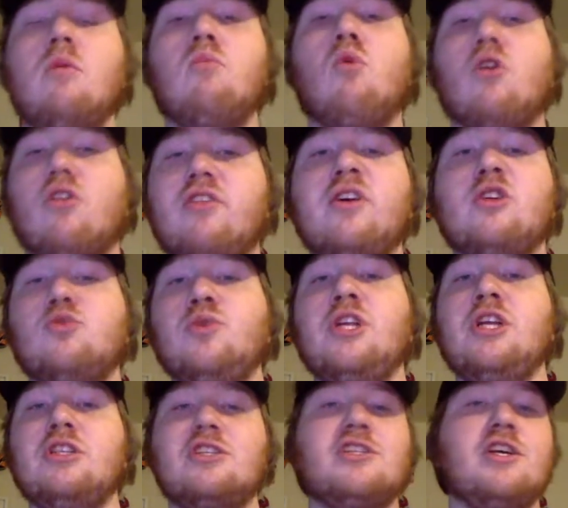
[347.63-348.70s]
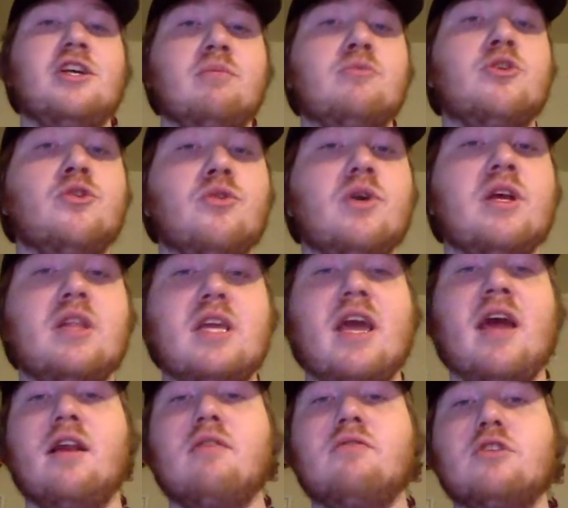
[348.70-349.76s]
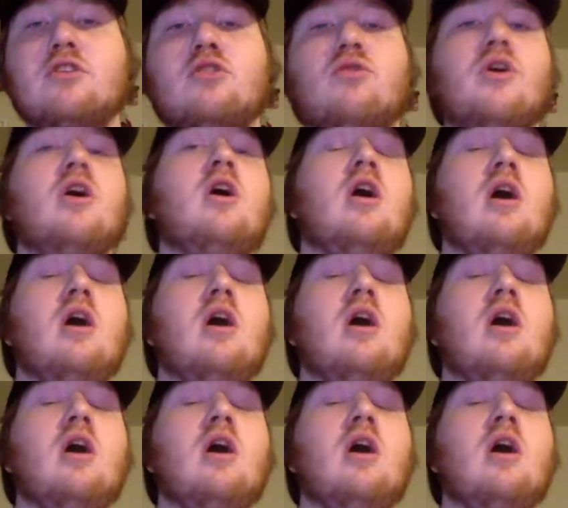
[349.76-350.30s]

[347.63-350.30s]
more things we didn't see him do in the end of his career.